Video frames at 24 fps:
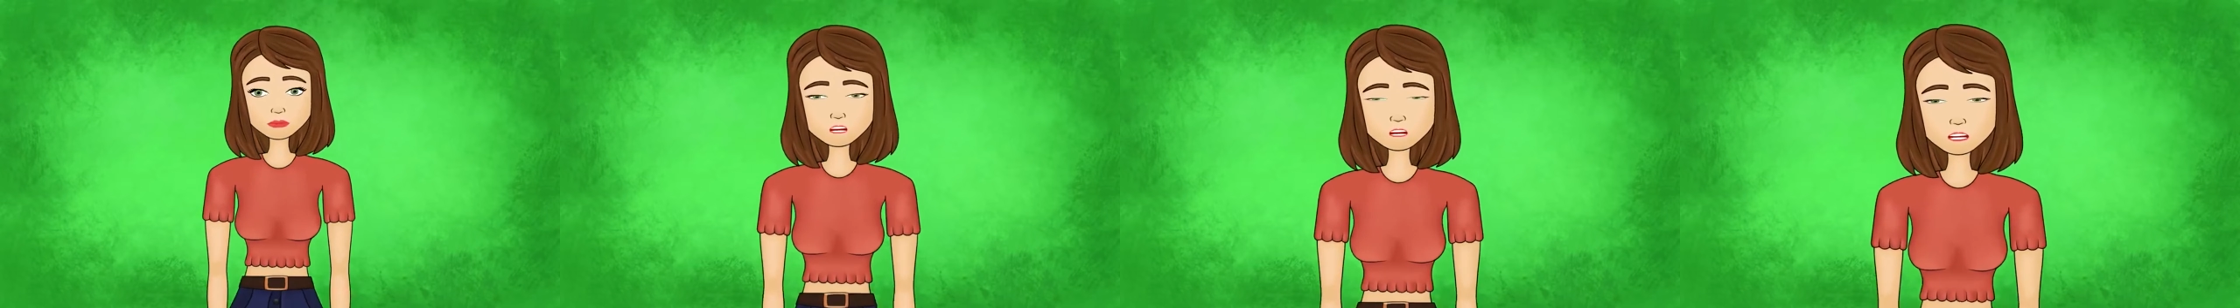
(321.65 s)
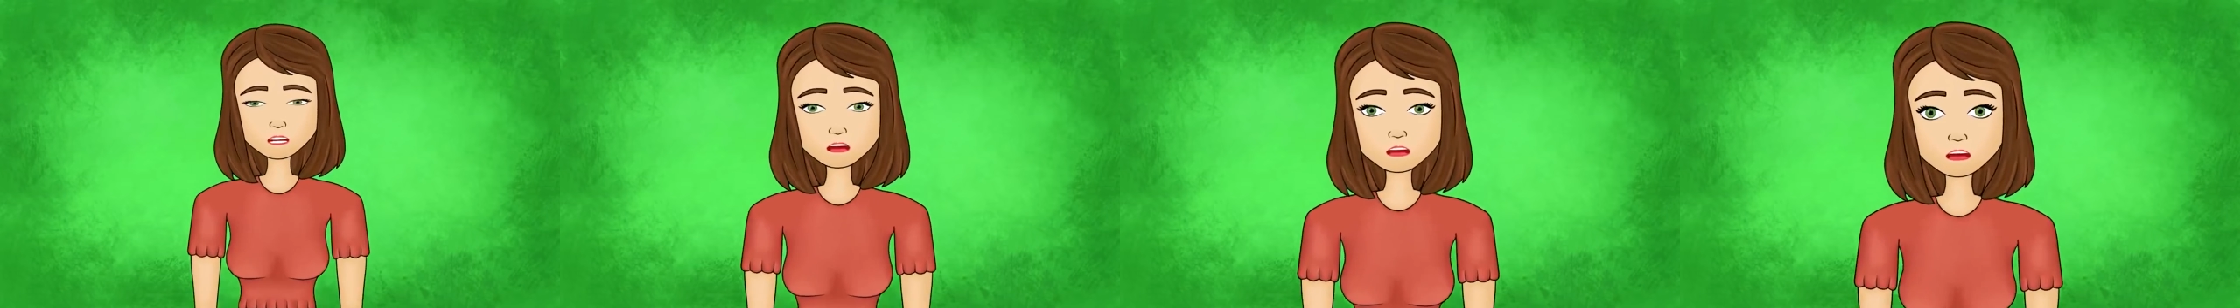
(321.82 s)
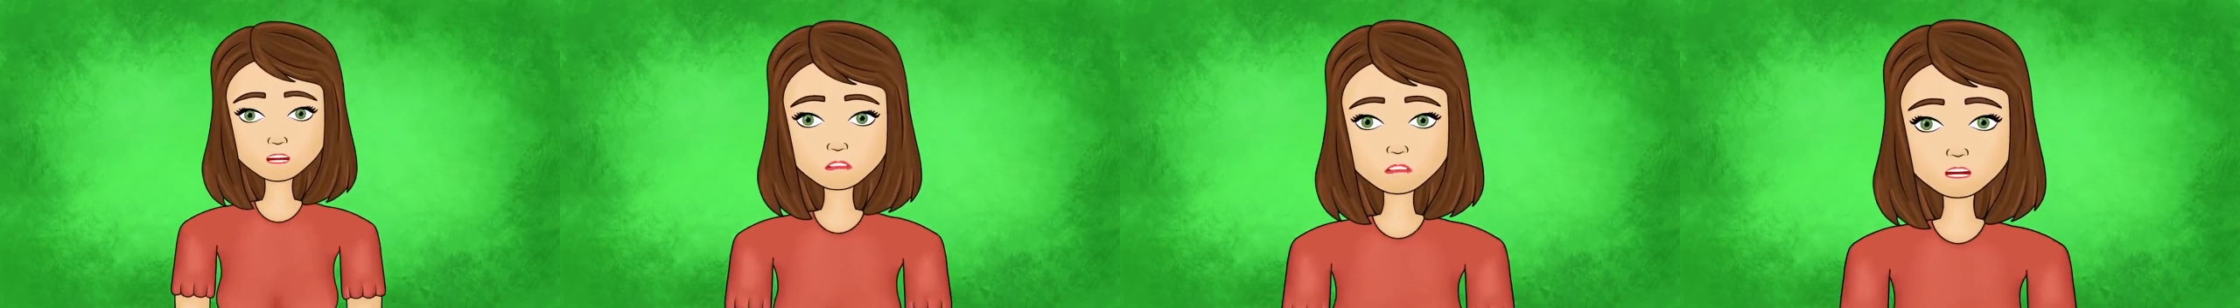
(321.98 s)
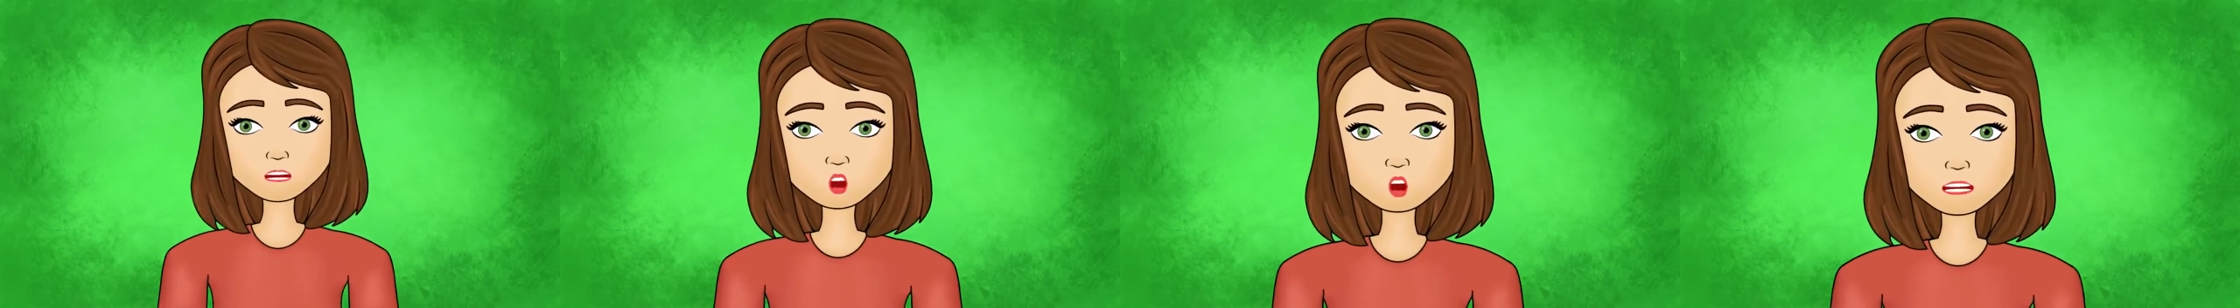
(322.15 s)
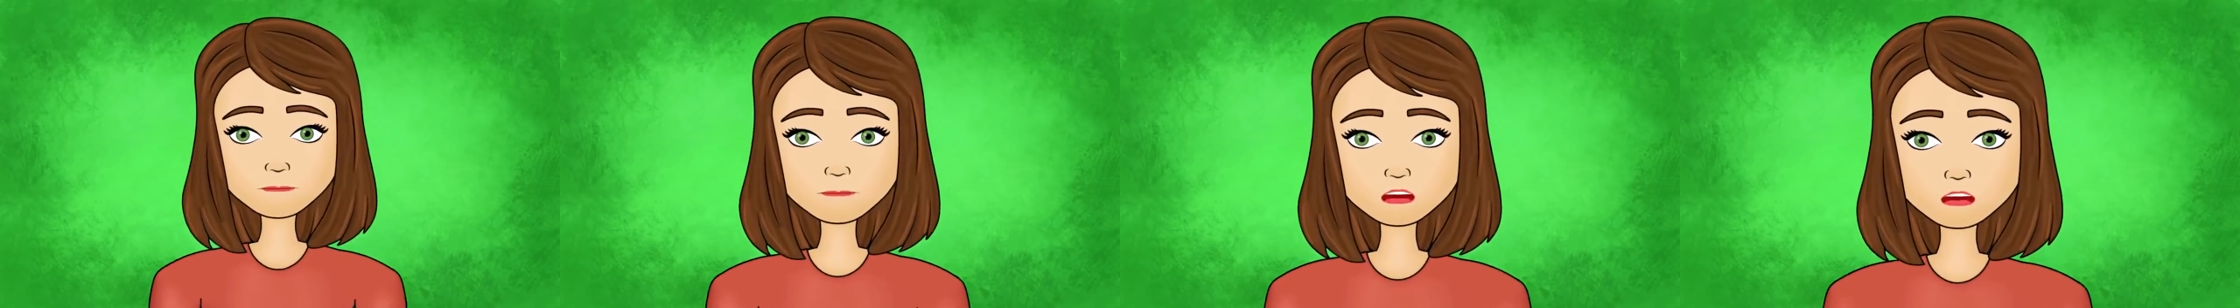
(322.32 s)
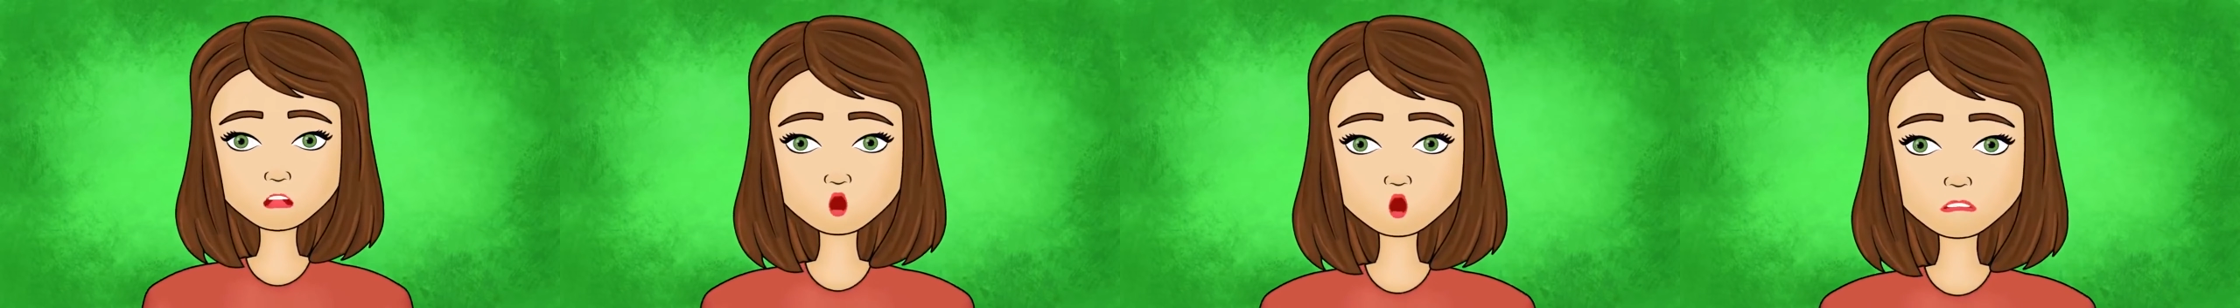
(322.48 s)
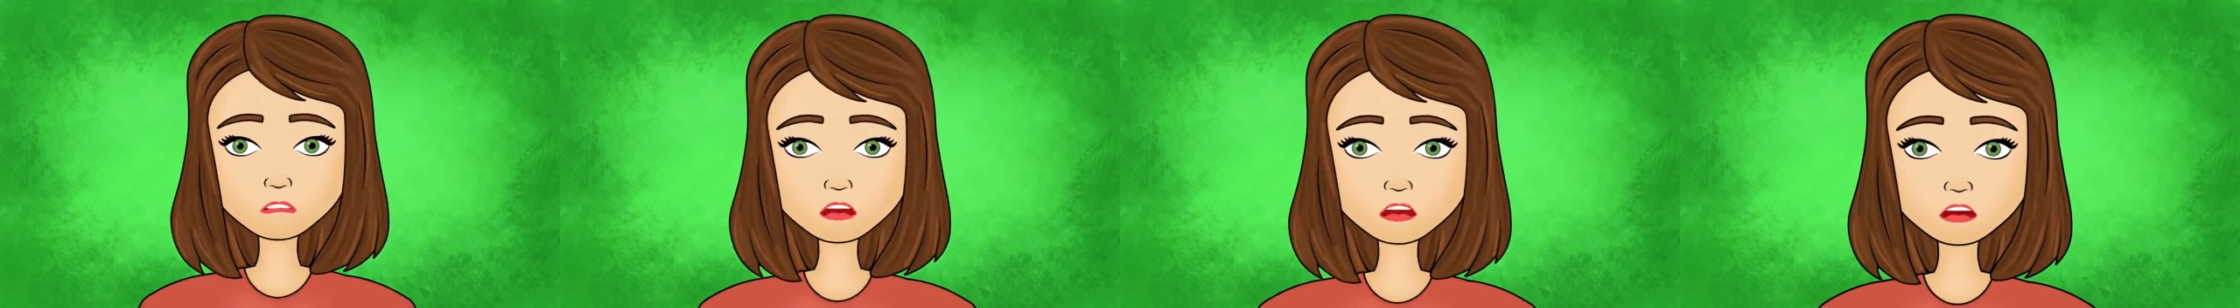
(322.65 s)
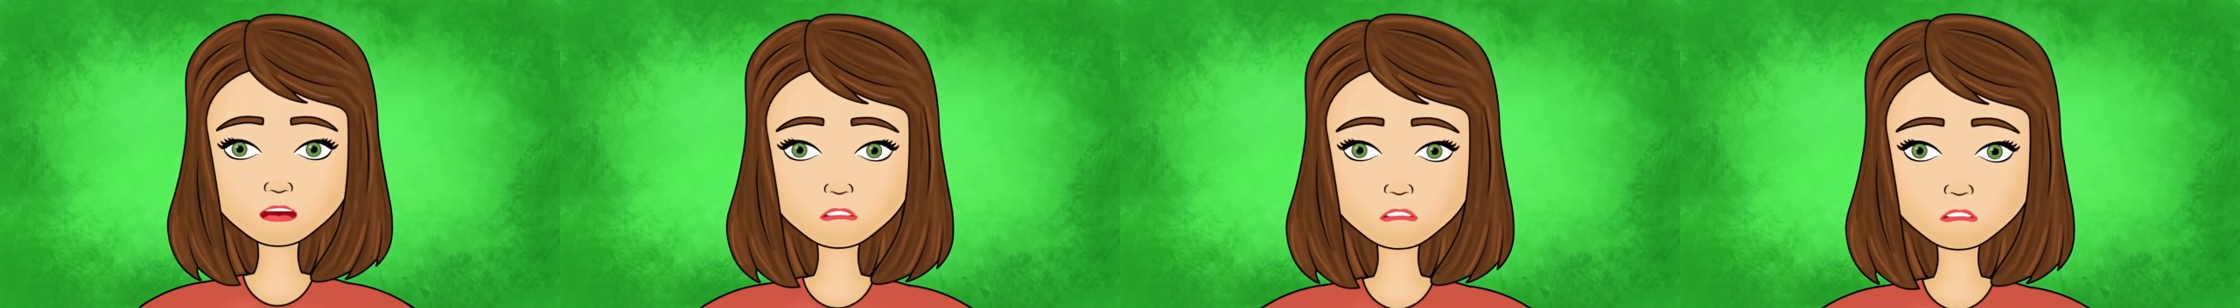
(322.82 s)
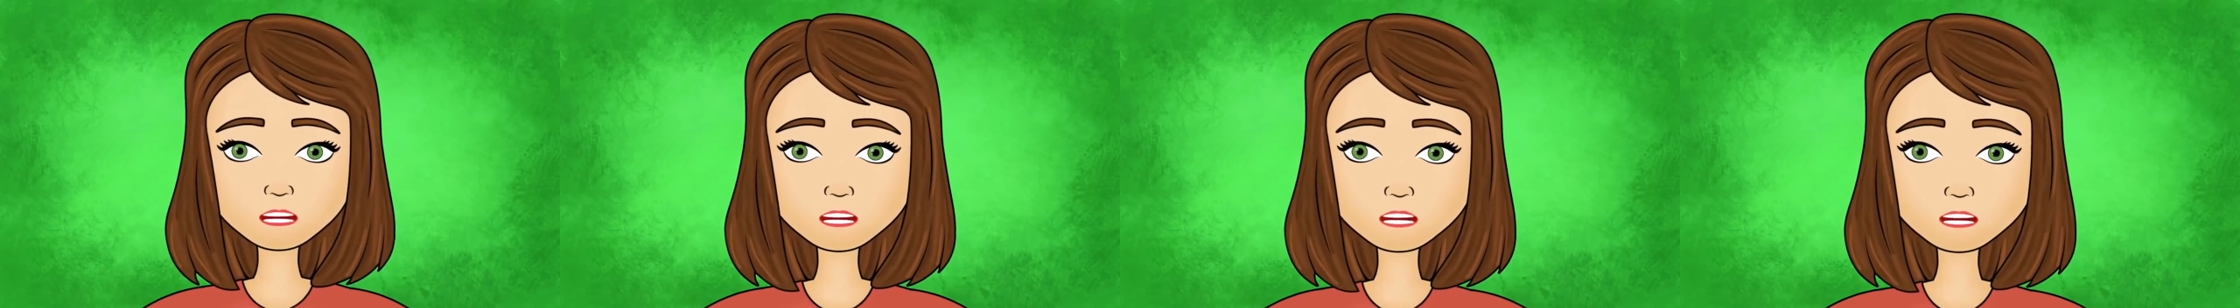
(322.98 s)
I didn't have many
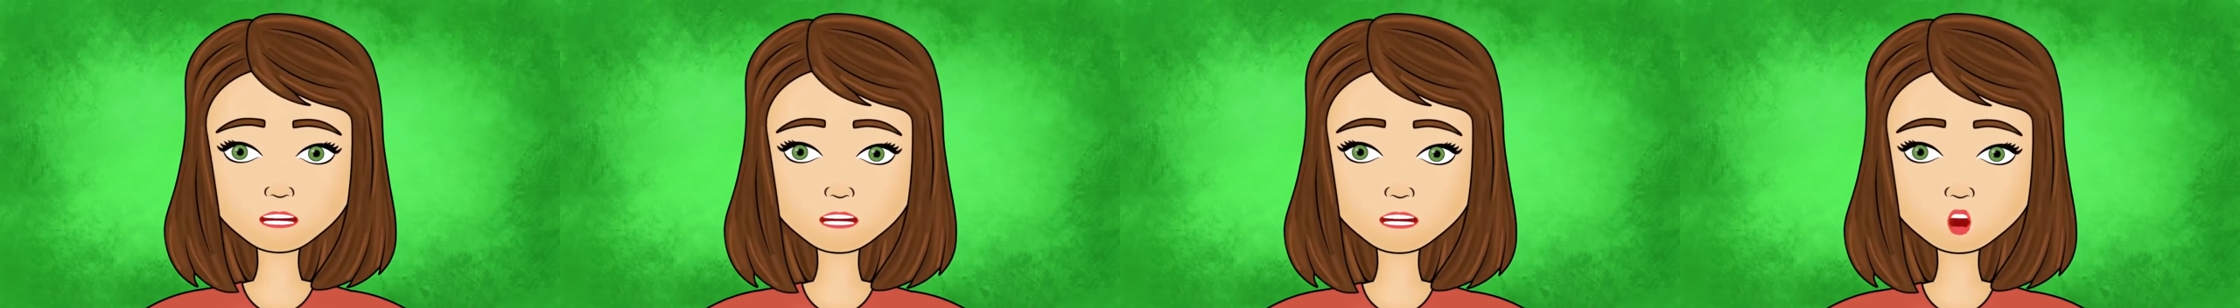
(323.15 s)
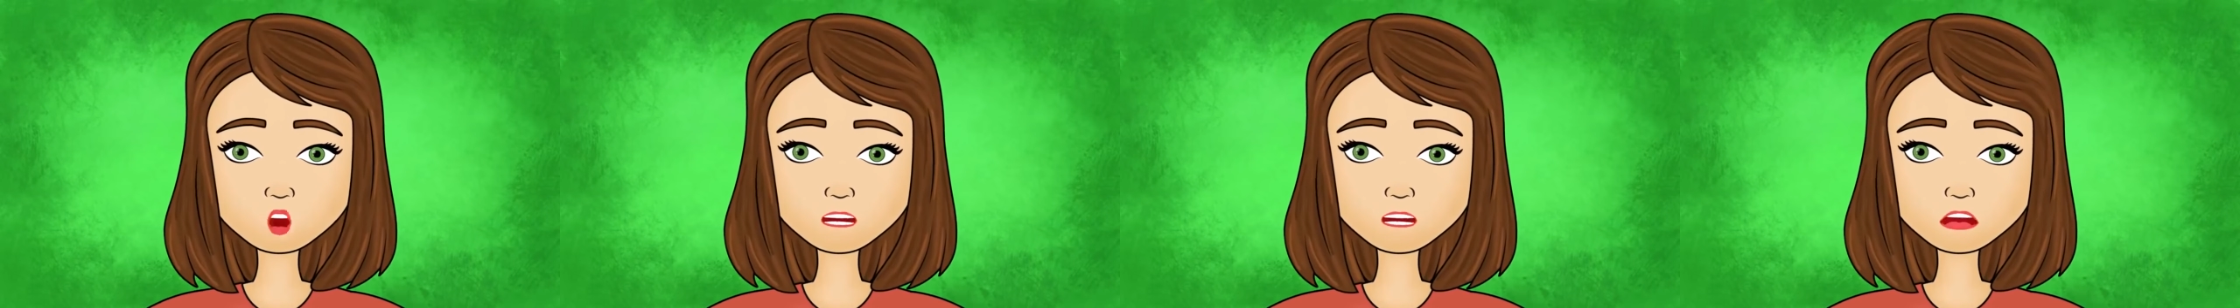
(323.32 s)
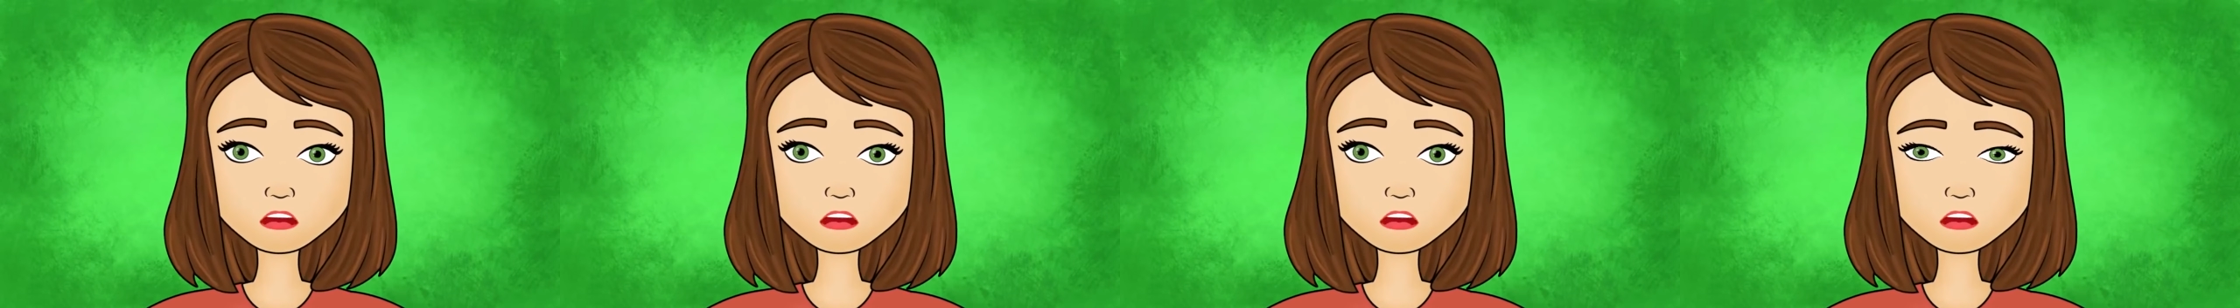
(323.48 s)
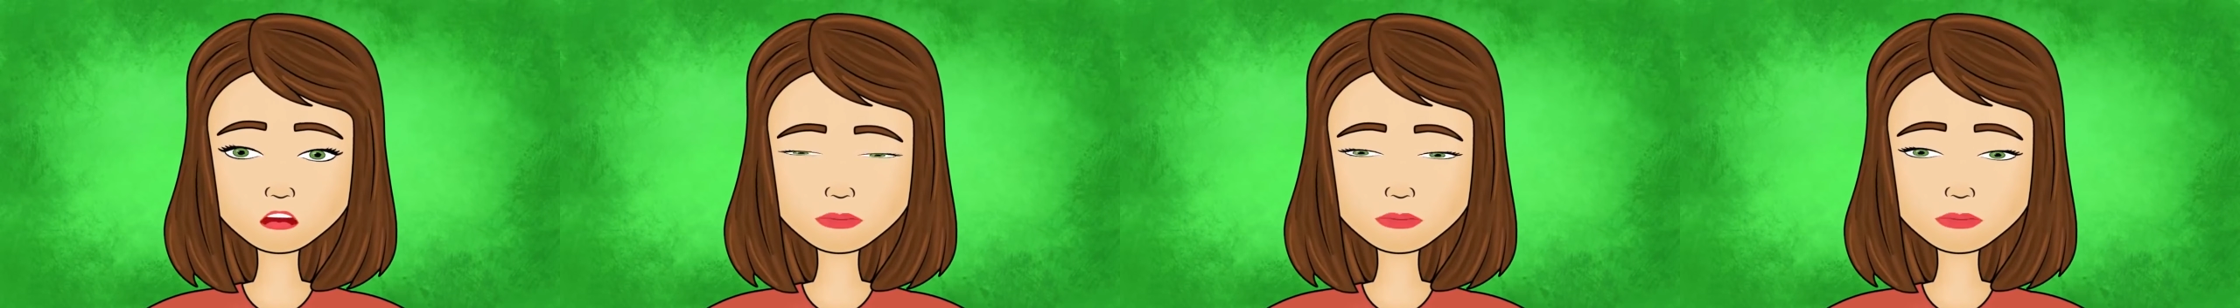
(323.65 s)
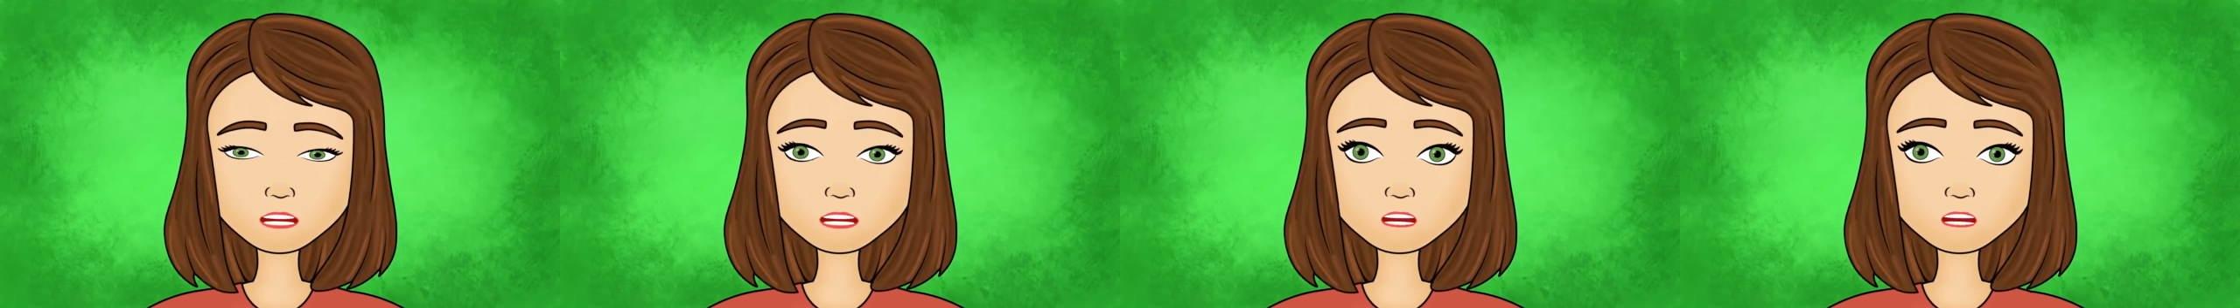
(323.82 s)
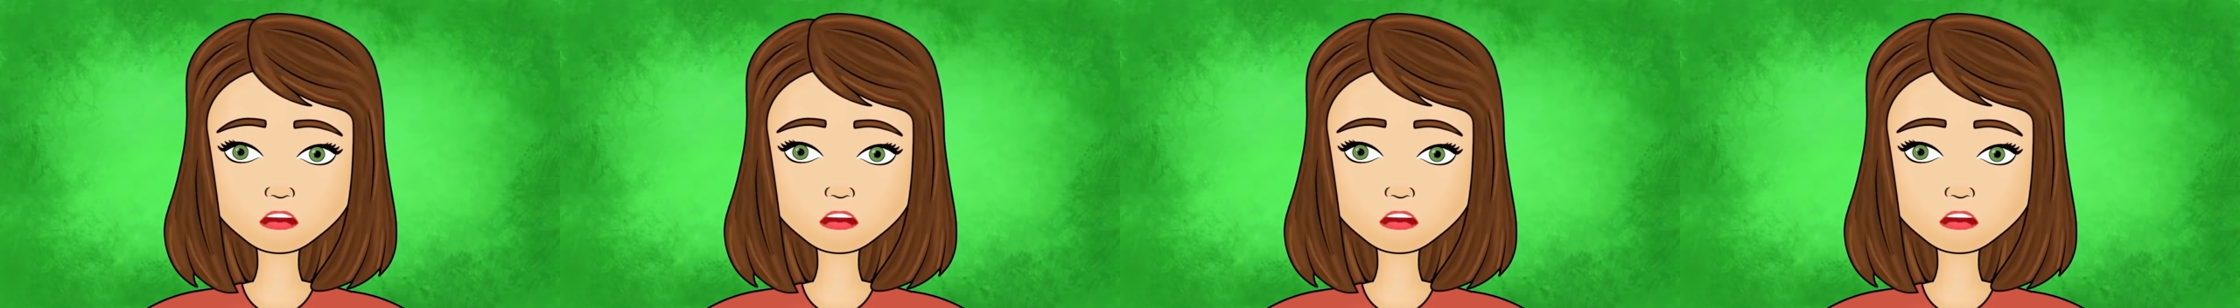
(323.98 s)
friends in the cafe,